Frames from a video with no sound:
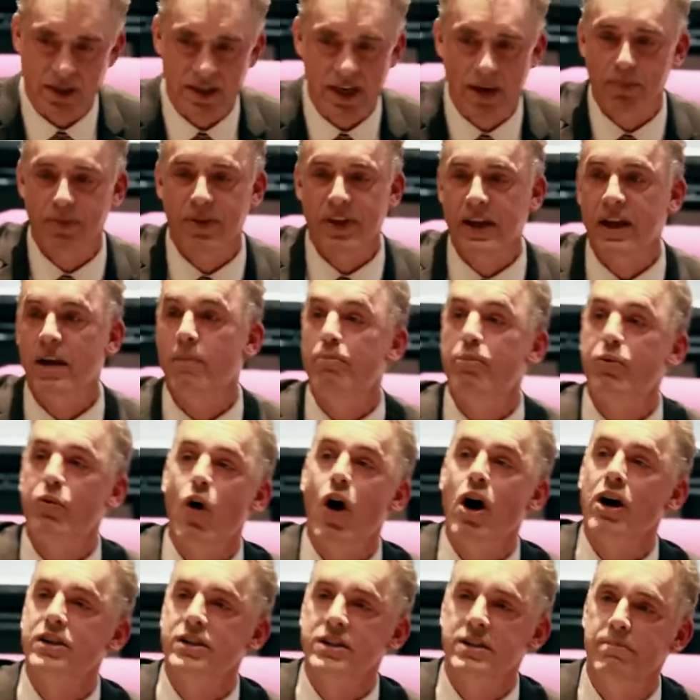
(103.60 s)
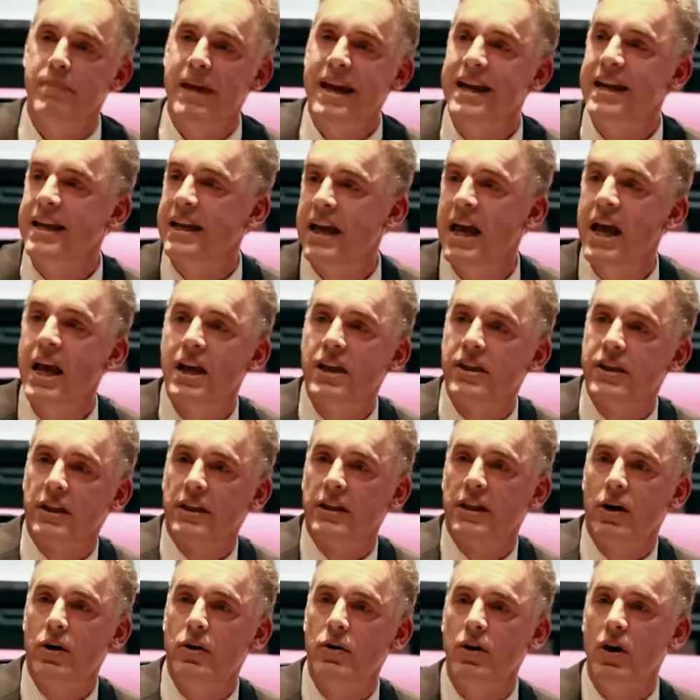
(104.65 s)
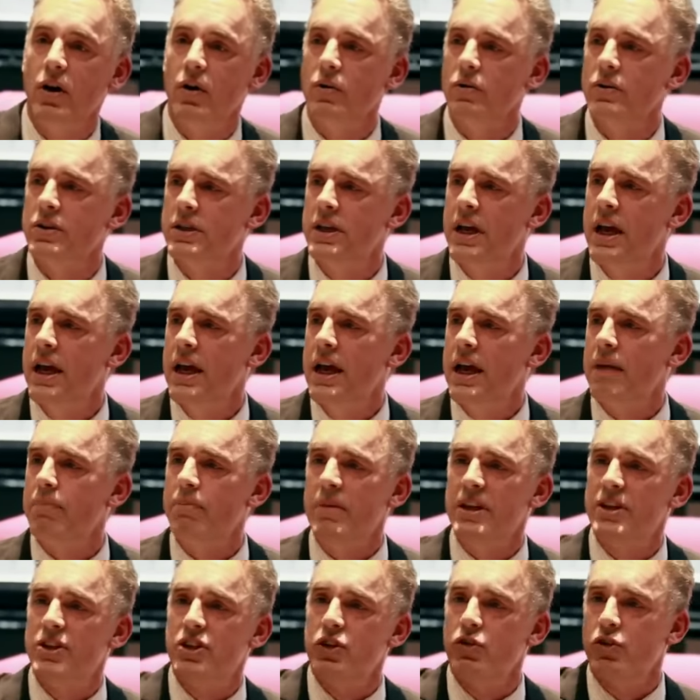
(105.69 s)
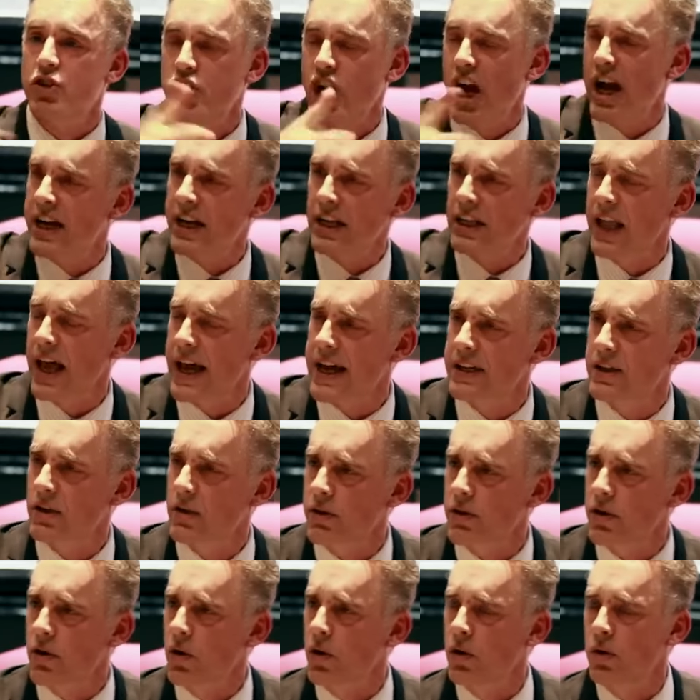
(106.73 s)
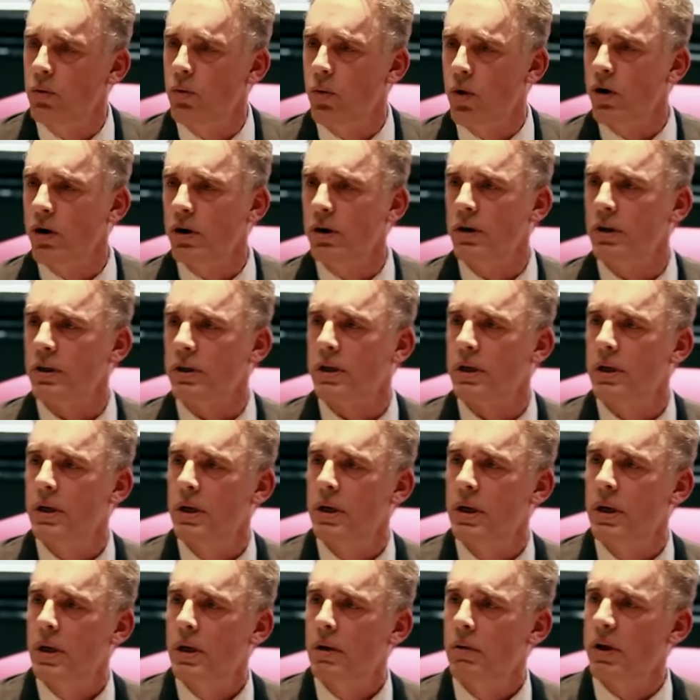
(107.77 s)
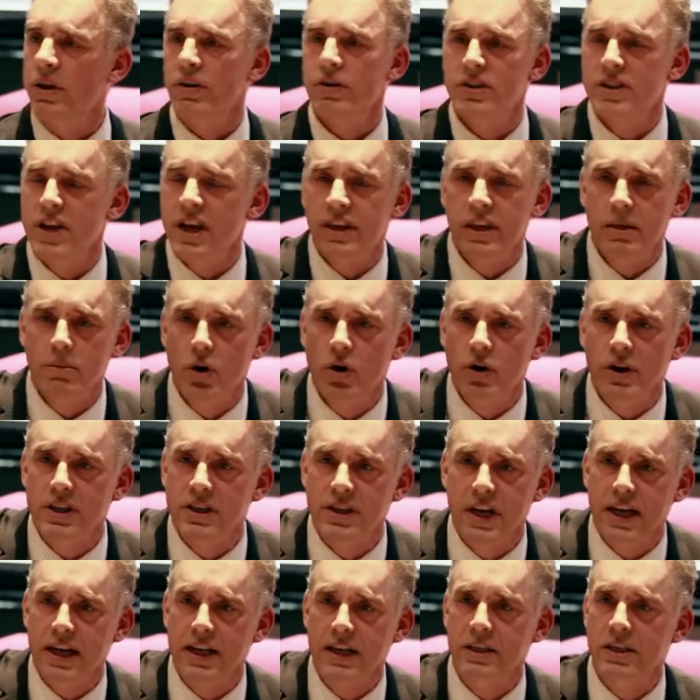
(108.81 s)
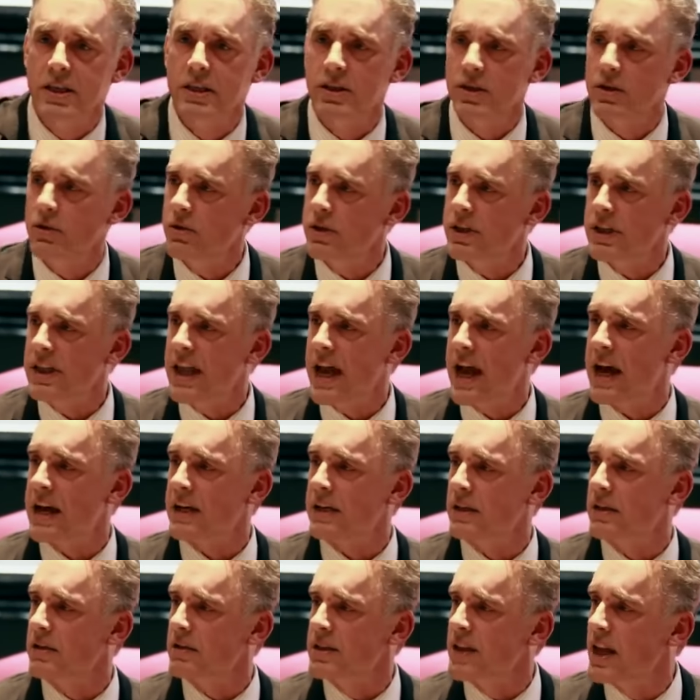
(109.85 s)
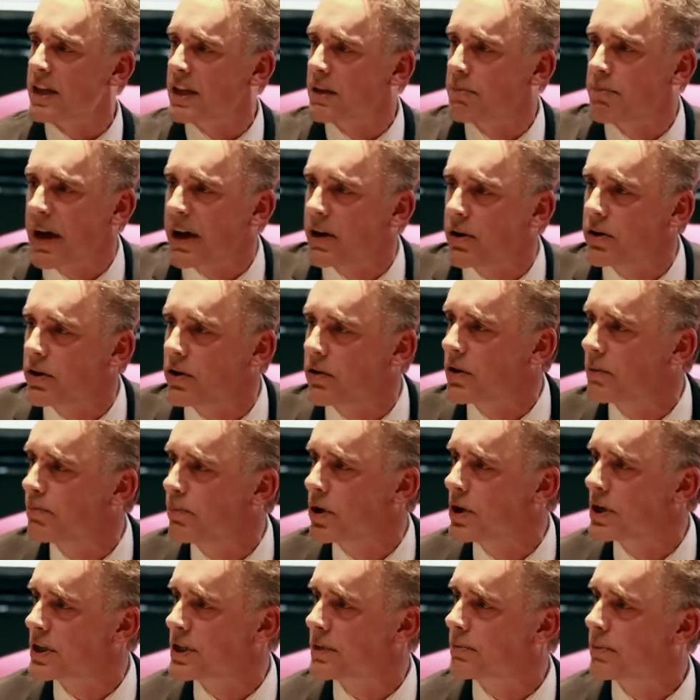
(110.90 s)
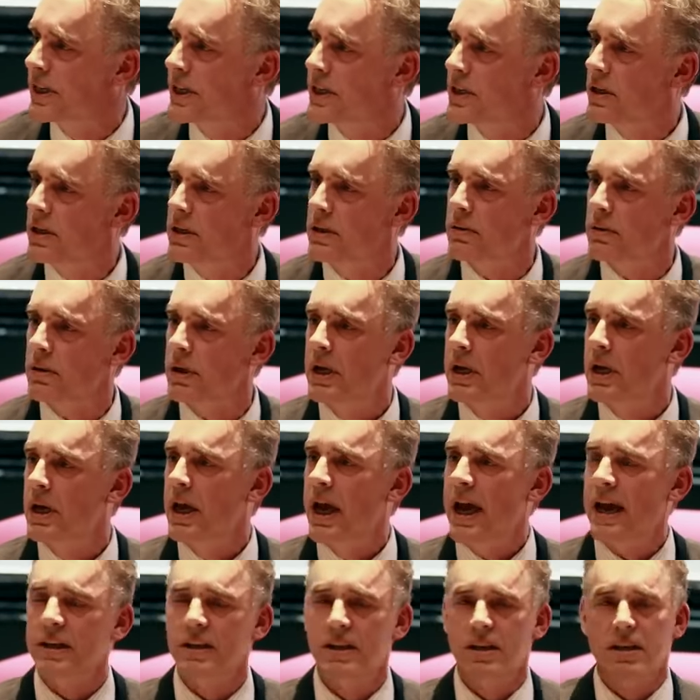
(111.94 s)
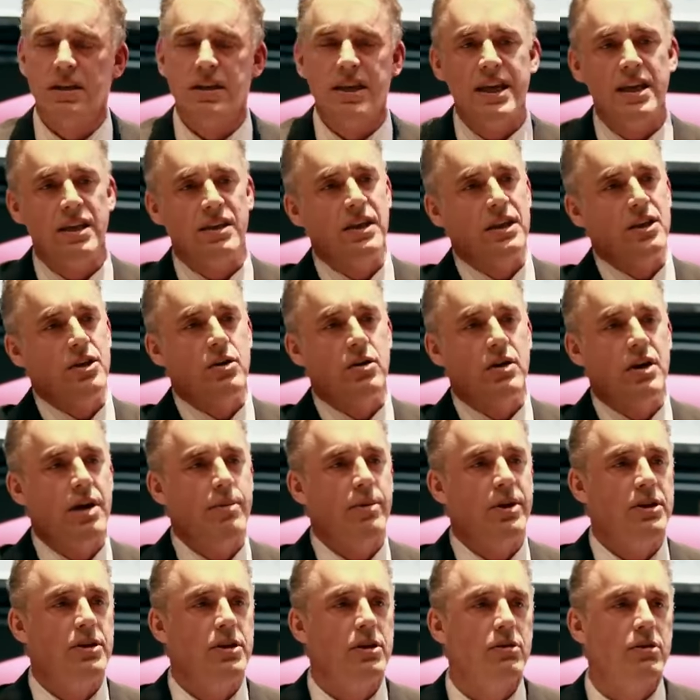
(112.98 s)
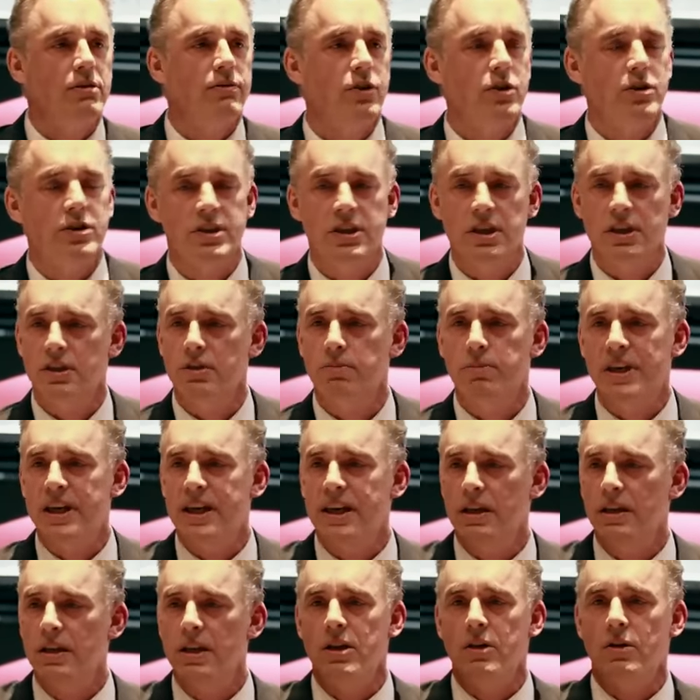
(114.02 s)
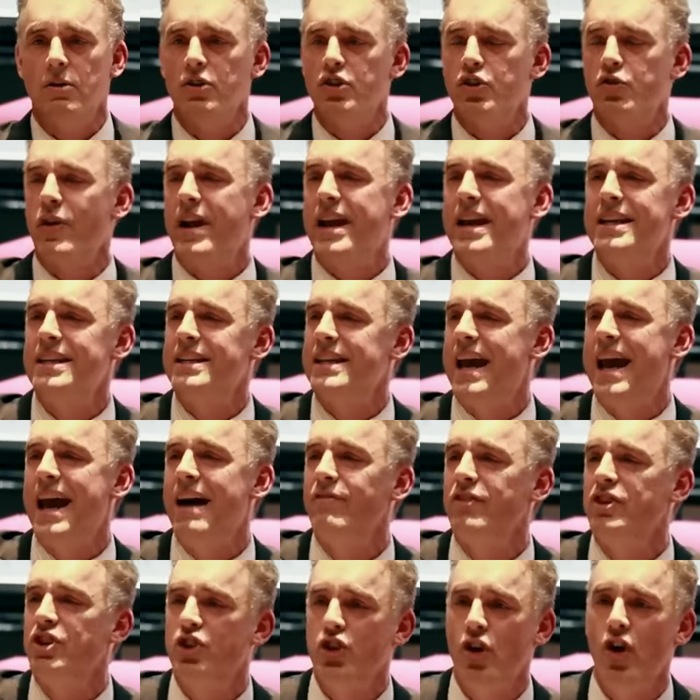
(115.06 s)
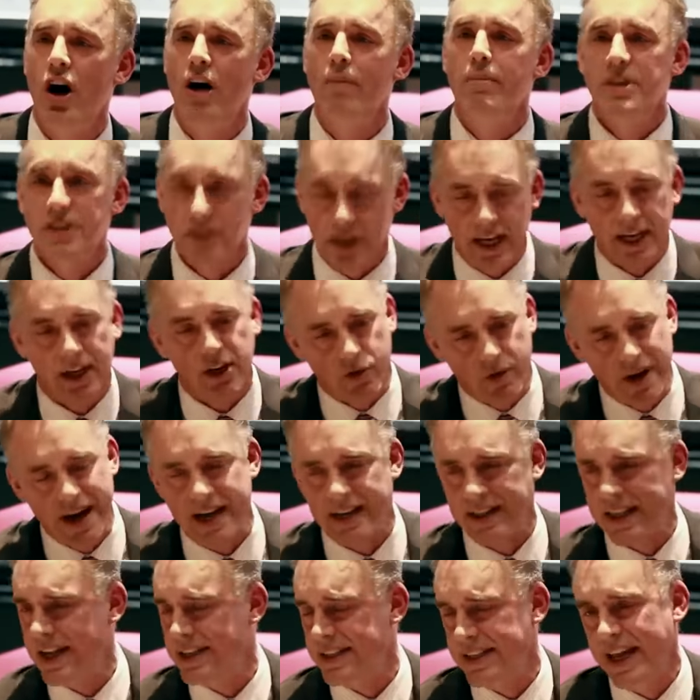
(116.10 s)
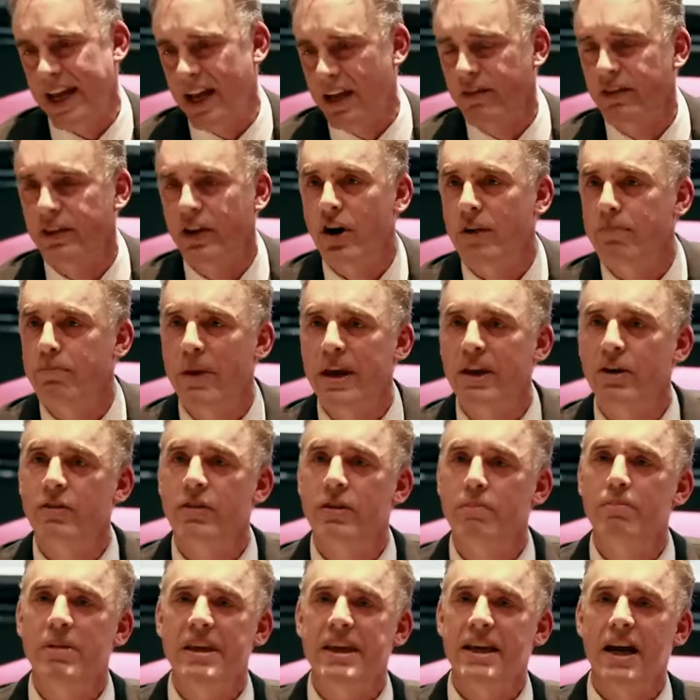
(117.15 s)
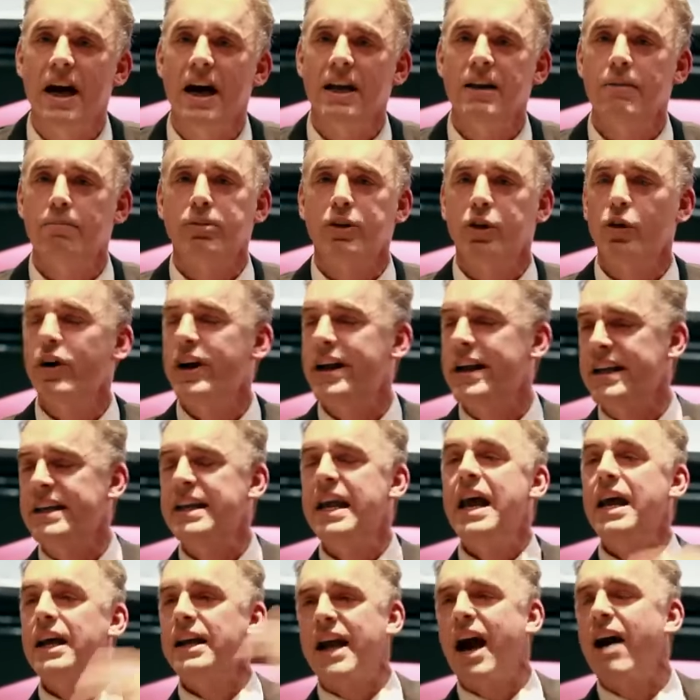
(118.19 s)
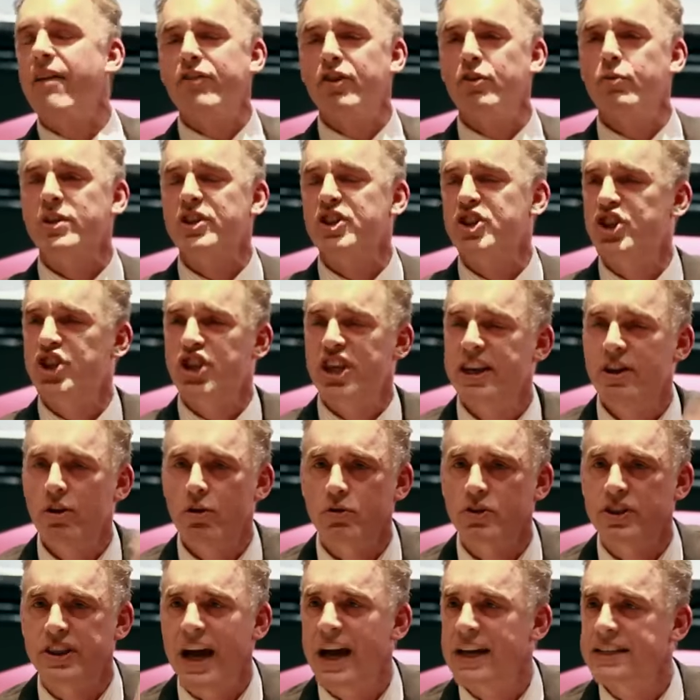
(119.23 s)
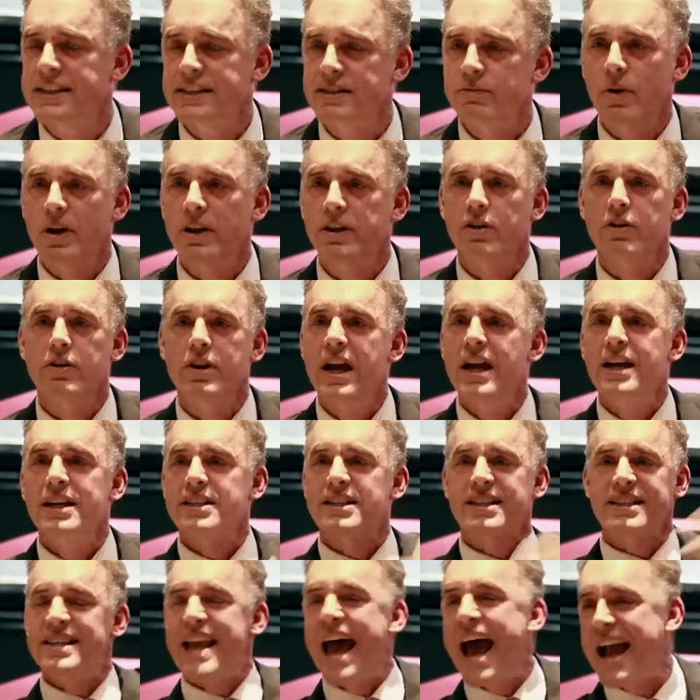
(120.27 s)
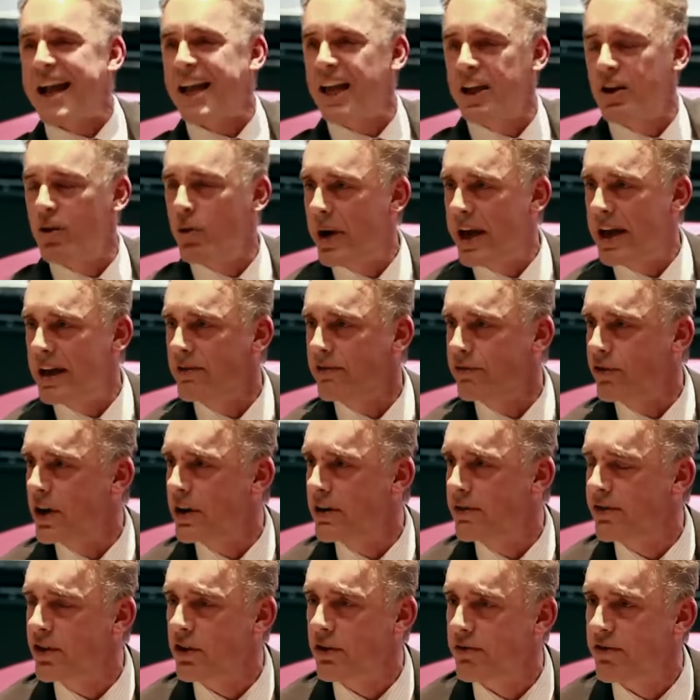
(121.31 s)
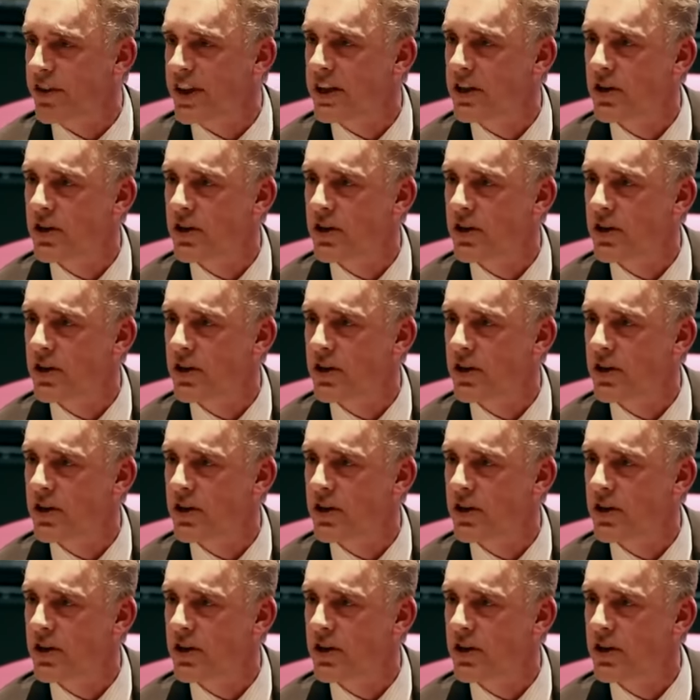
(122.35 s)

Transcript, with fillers: into something approximating the logos. It means you shine a light on the whole world. Well, there's nothing more exciting to do than that. There's nothing better you can possibly do. And to think that you're coming to university to be, you know, trained to have a job, it's like, great, that's a hell of a lot better than being unemployed and covered with Cheeto dust while you're snacking away in front of your